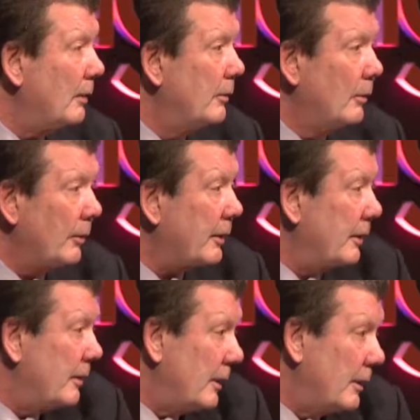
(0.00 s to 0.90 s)
Newark
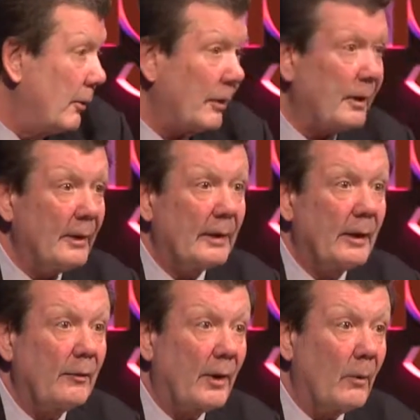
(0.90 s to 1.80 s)
in New York are not
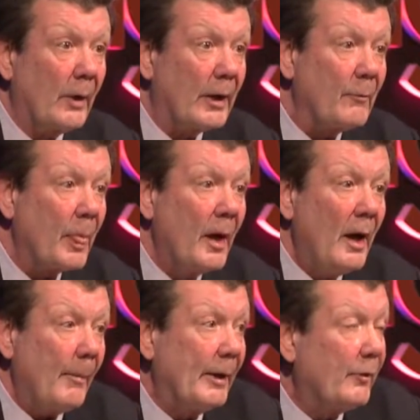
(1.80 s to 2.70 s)
that far away.
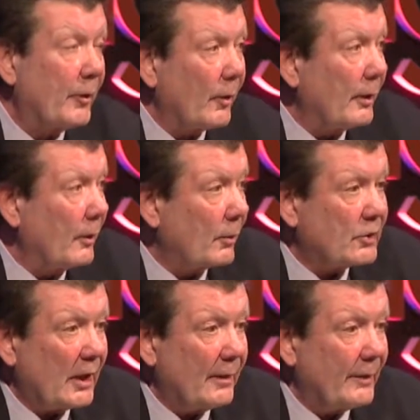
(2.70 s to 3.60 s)
I mean, if you're on the north
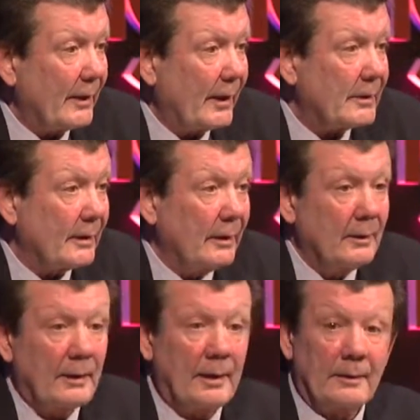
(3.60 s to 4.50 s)
side of Atlanta,
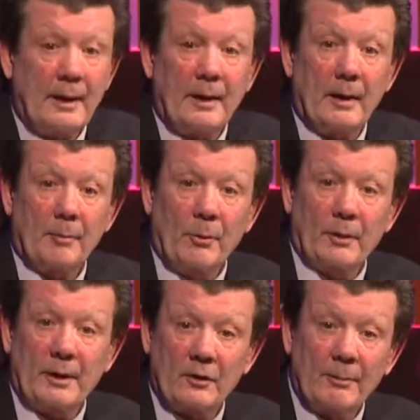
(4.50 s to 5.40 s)
getting to the Atlanta
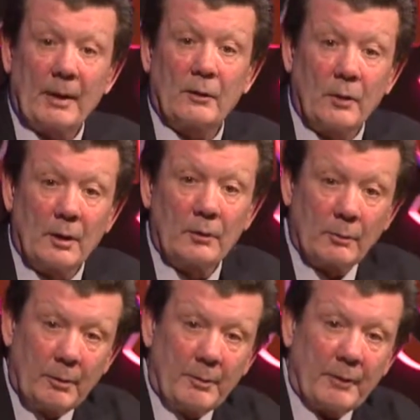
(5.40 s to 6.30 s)
airport takes you about as long as
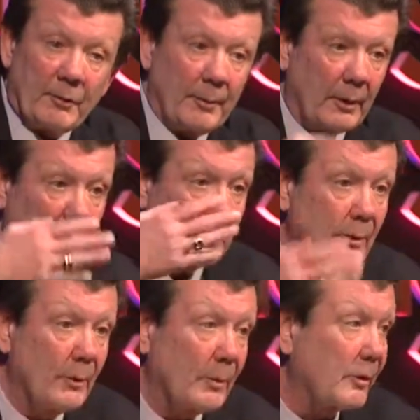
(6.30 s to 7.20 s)
it would be from here to get
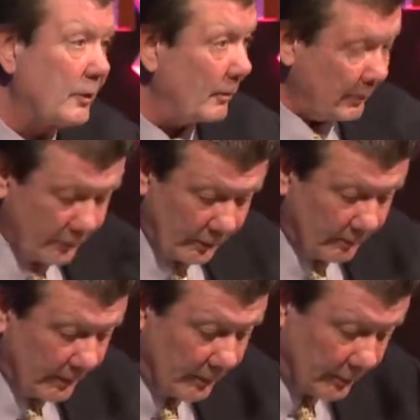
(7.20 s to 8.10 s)
to Newark. So it's
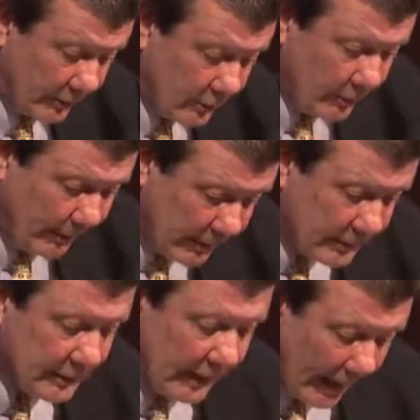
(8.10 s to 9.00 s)
a
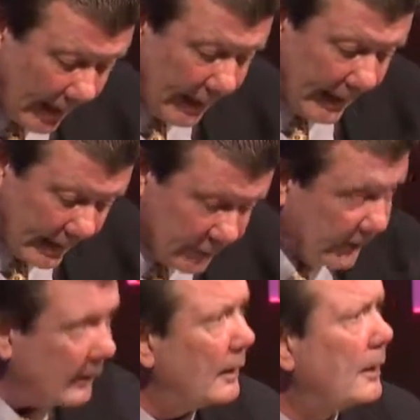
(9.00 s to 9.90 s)
tremendous
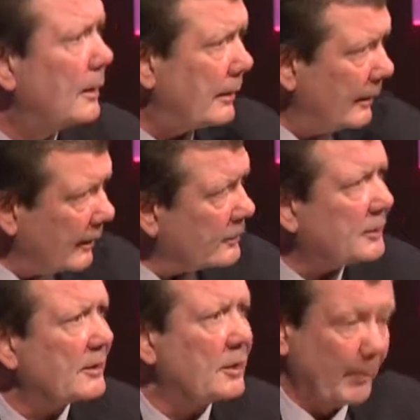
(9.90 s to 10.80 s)
asset, the
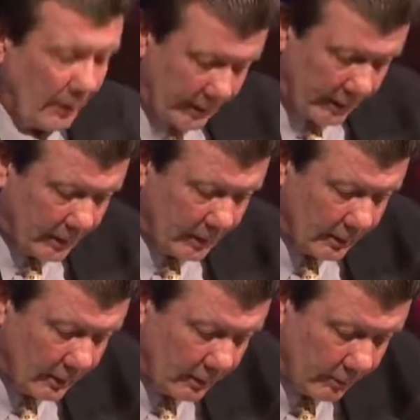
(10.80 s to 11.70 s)
accessibility
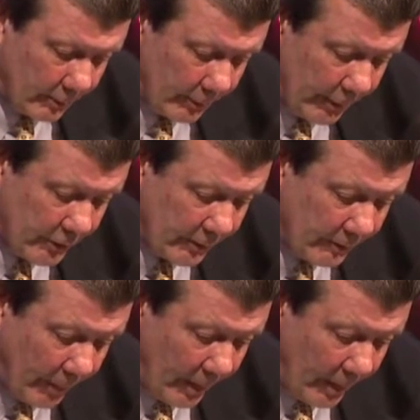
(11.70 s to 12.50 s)
of the region.